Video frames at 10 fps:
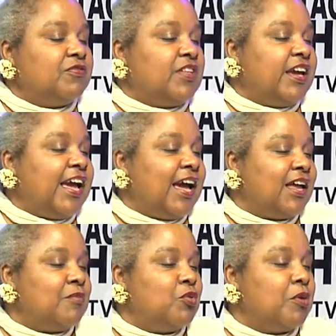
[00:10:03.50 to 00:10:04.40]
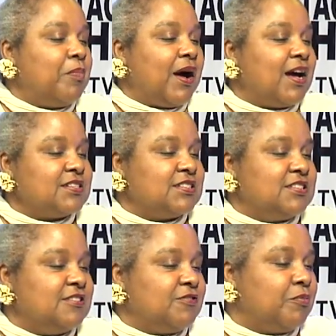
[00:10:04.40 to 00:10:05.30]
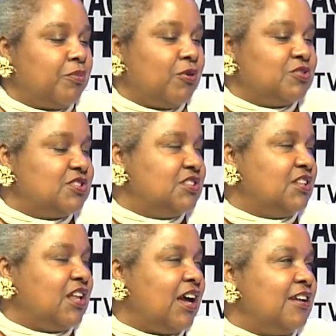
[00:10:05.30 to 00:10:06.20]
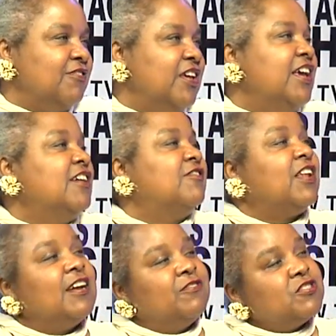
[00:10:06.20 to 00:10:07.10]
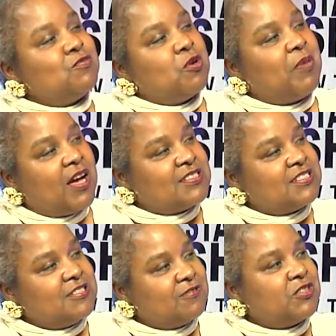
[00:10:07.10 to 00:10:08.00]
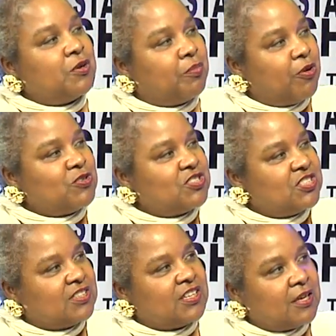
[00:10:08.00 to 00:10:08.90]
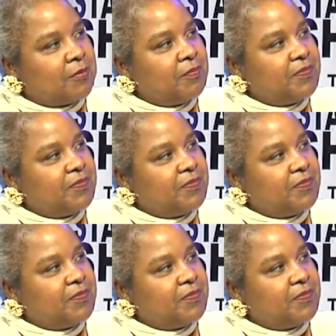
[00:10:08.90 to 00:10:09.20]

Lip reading: they had a more positive approach to life, if life was more positively approached to them,